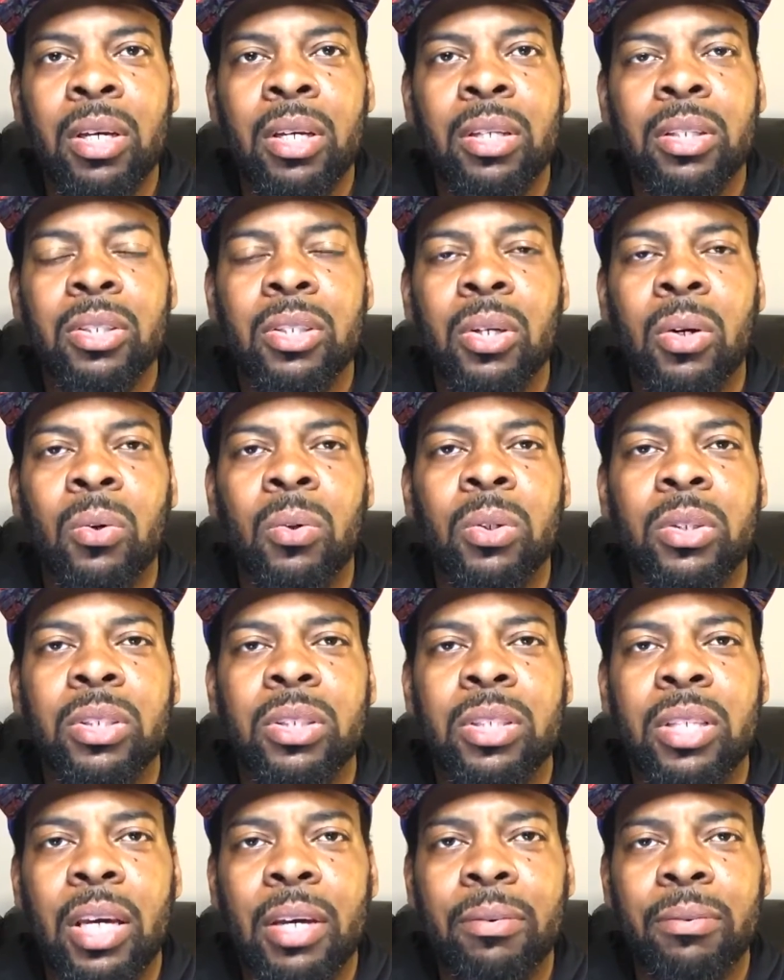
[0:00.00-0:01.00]
So it's
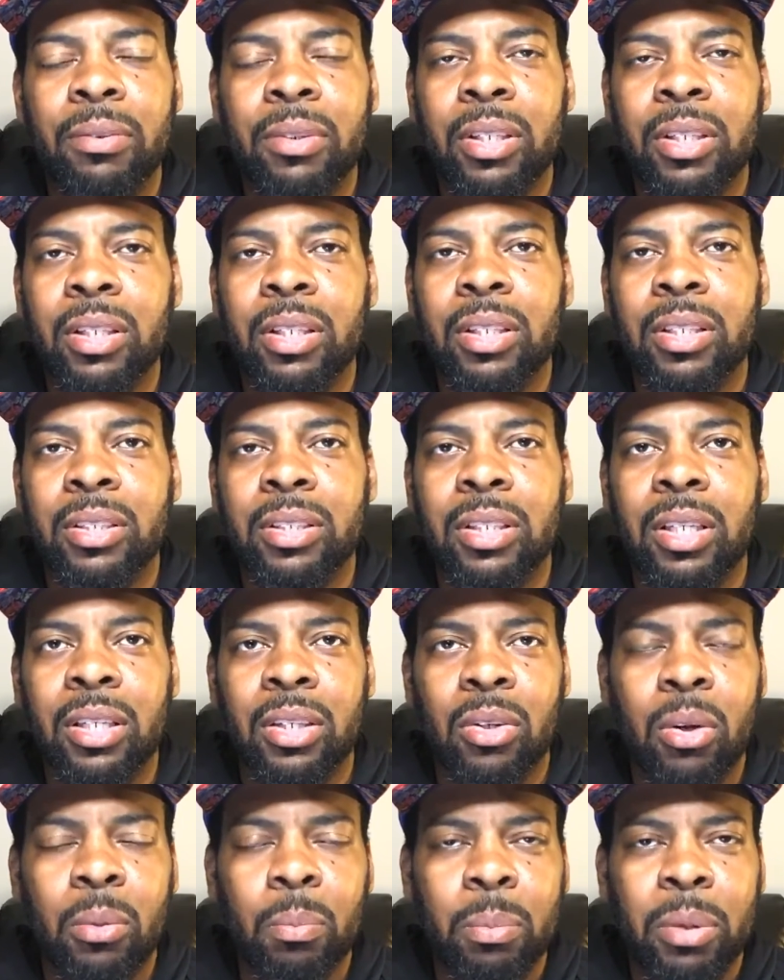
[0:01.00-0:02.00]
in
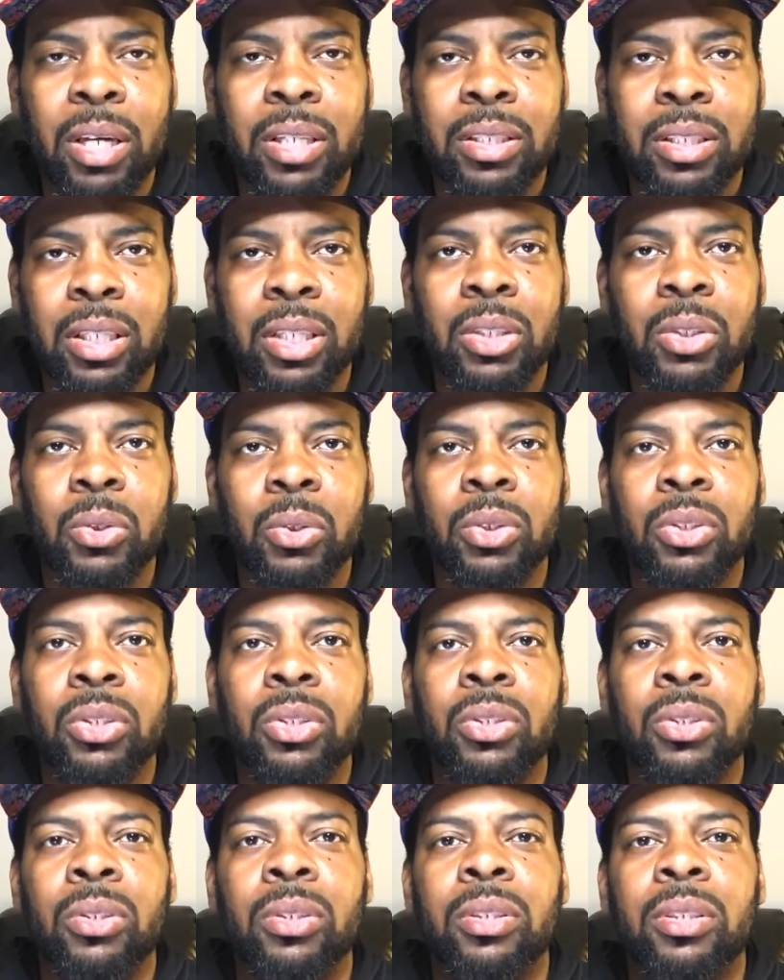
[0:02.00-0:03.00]
your best interest
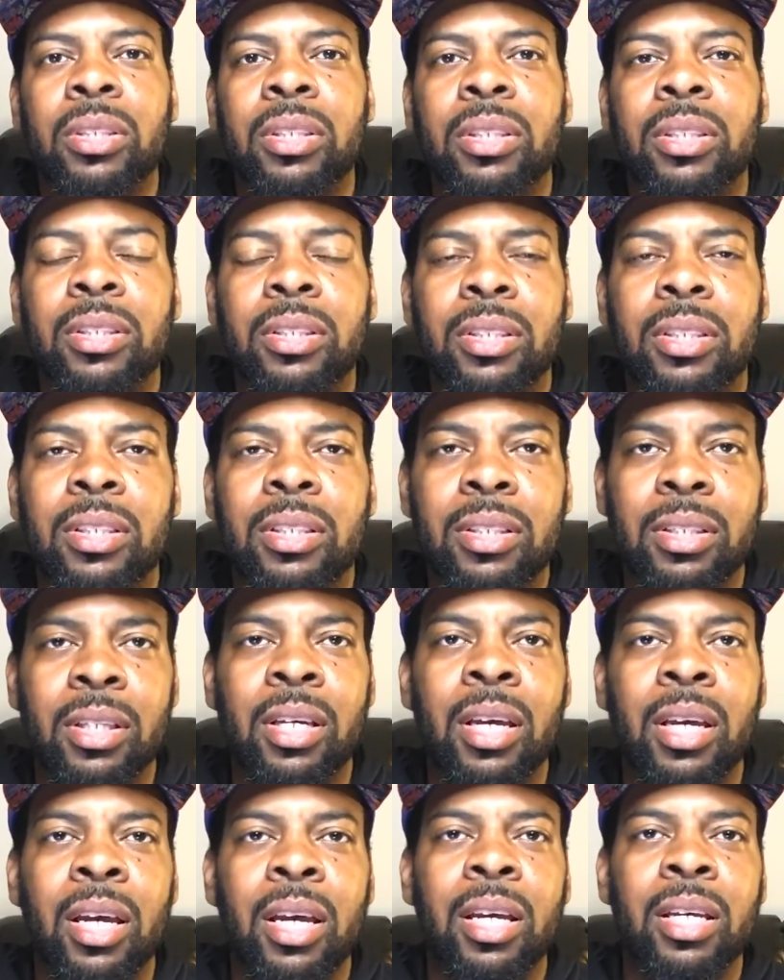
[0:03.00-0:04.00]
to
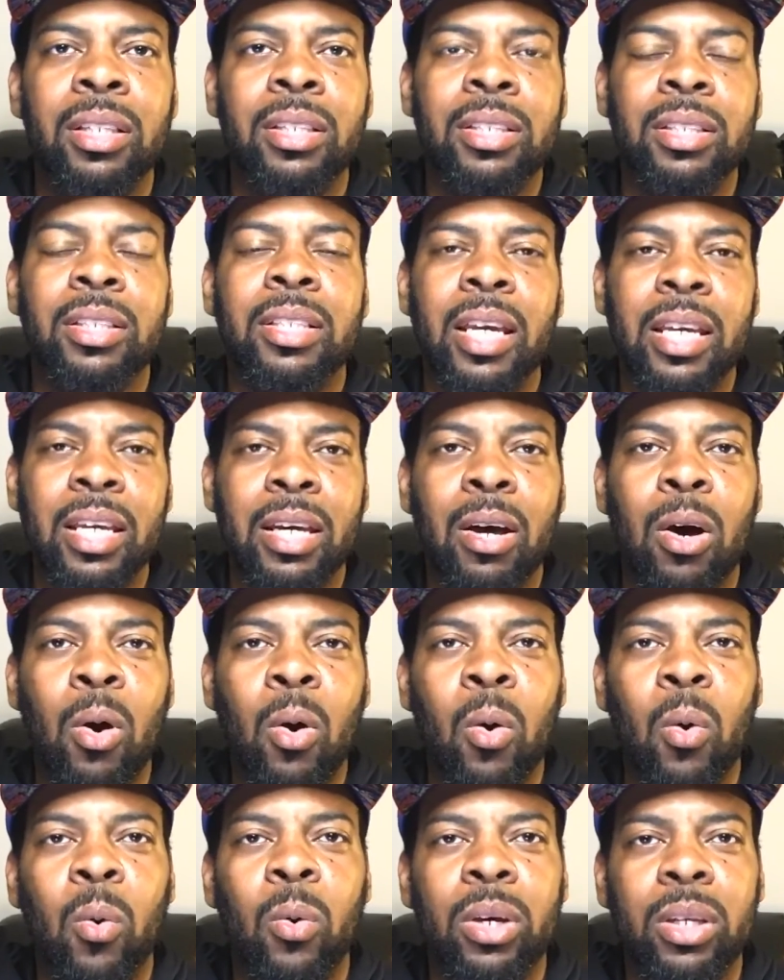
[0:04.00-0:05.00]
take
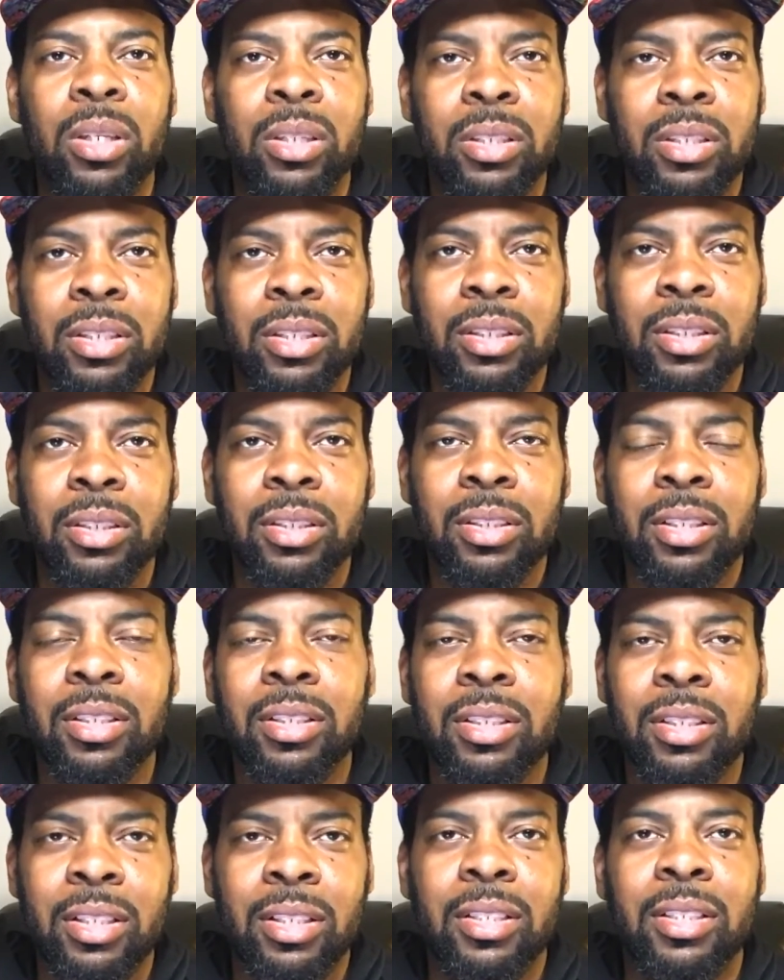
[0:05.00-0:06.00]
hold and
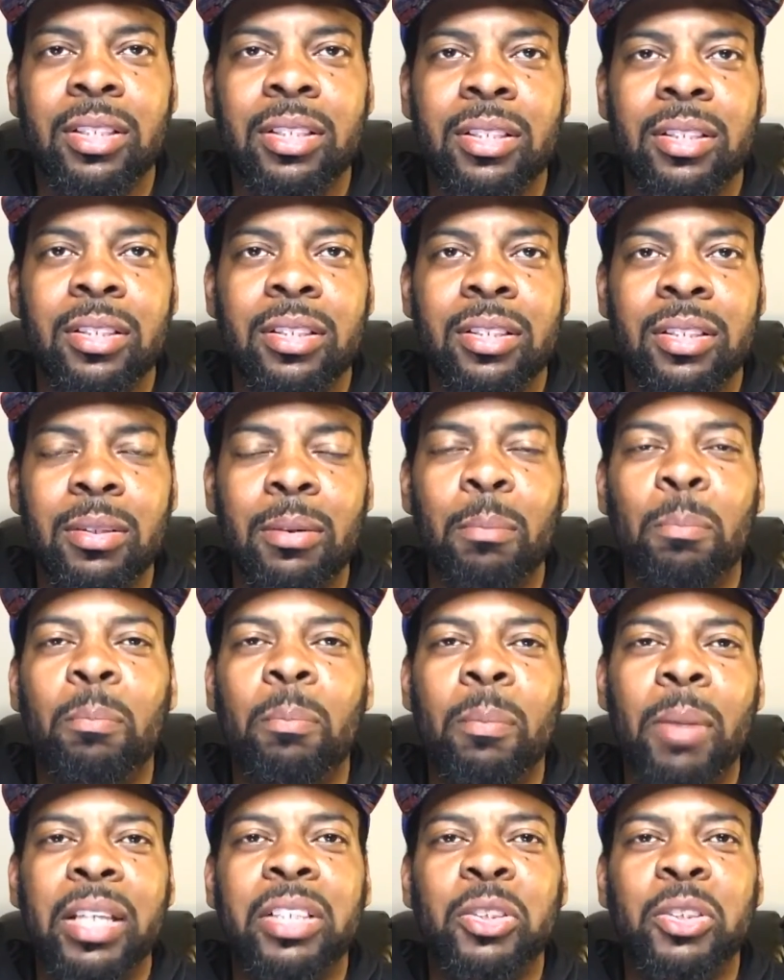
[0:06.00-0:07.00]
to
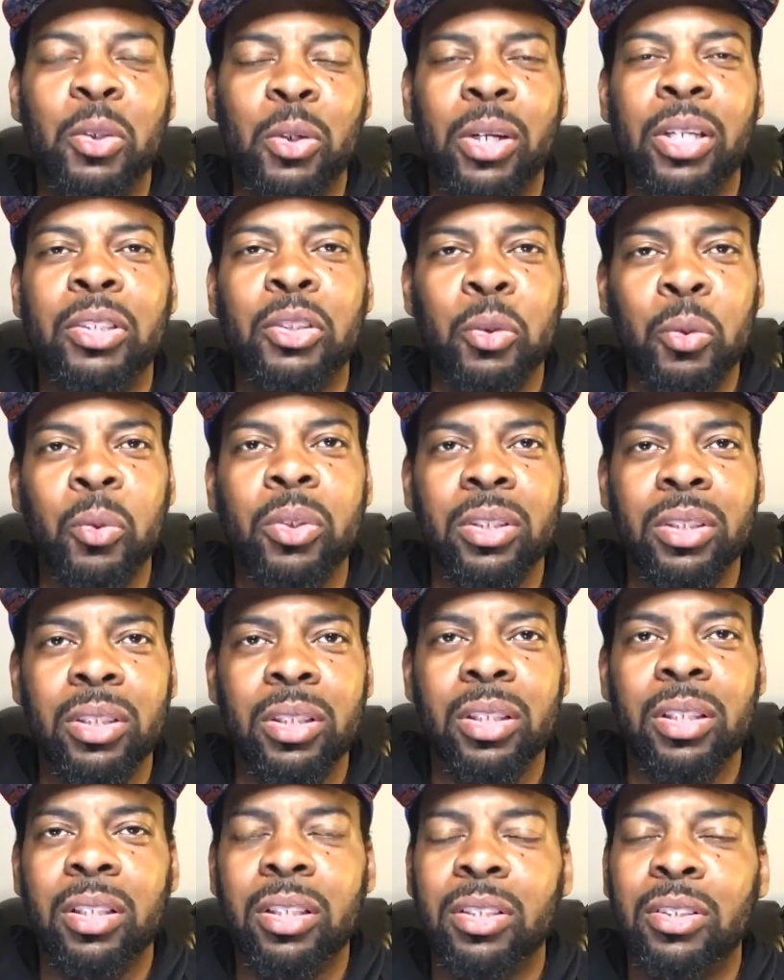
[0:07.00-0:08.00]
make sure that you
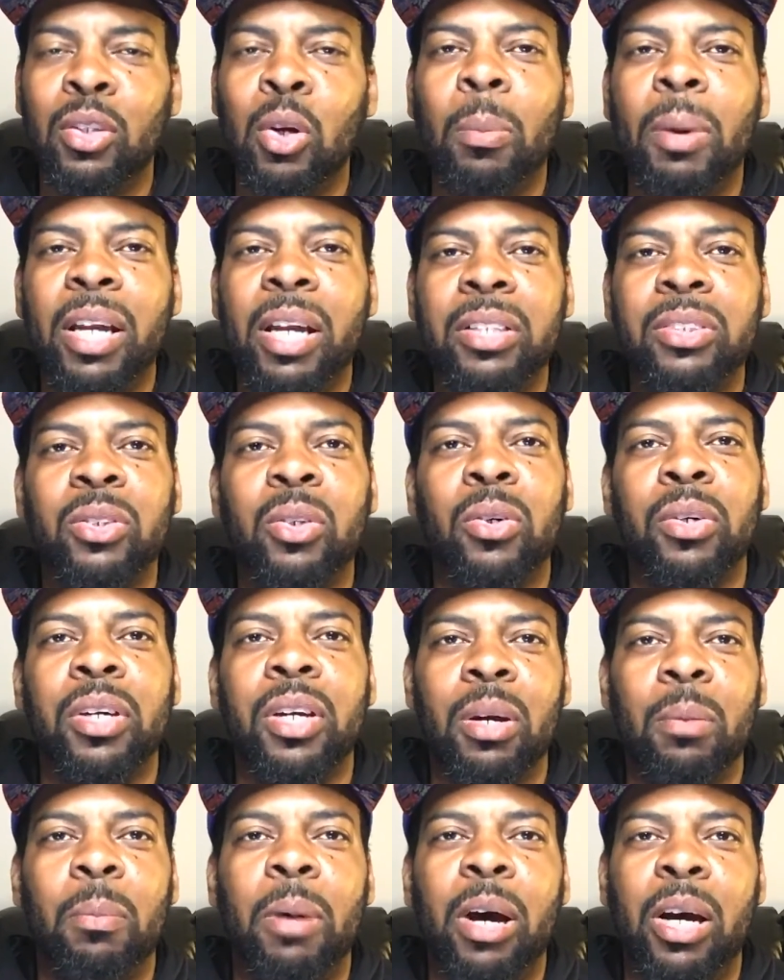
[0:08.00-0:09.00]
good, because nobody's gonna
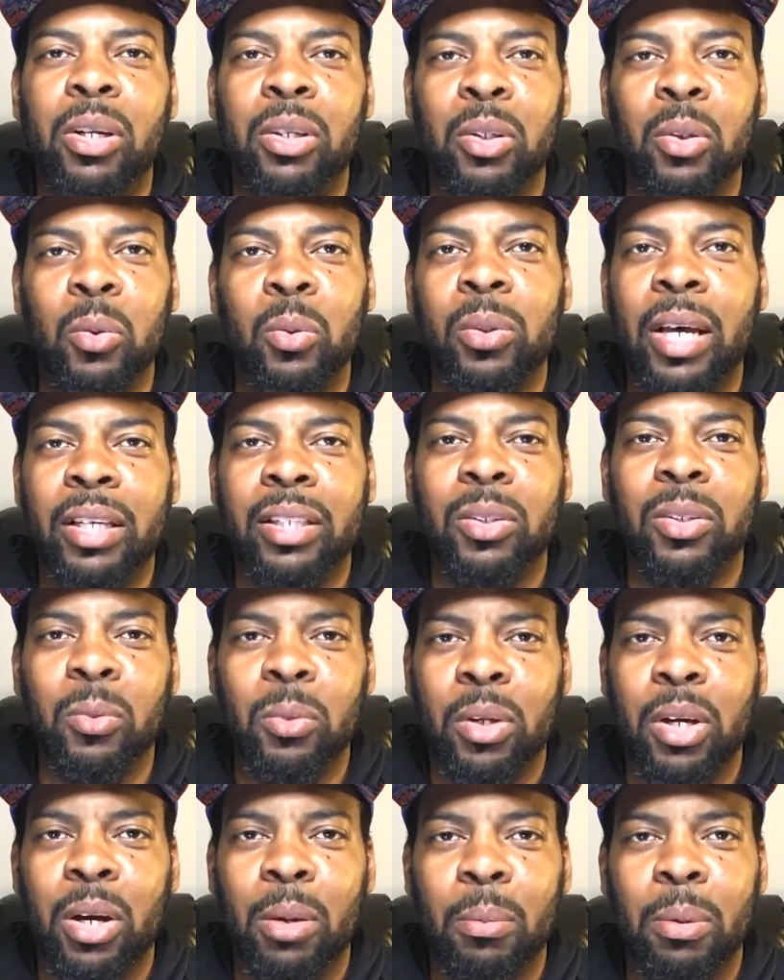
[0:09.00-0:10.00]
care about you like you
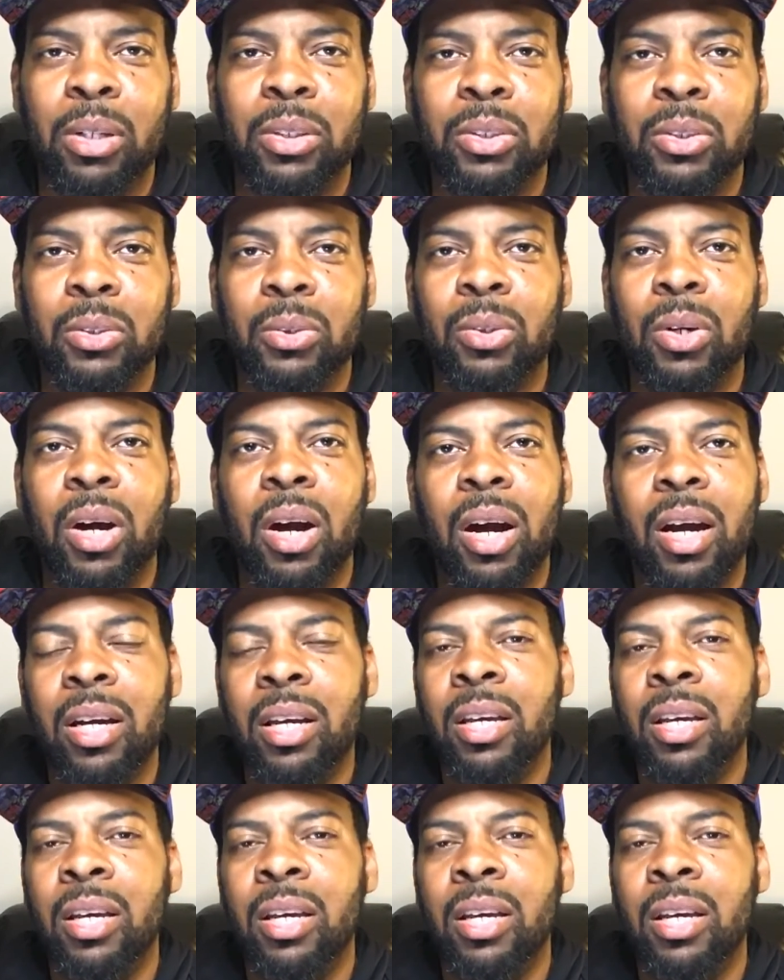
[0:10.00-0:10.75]
care about you. All right.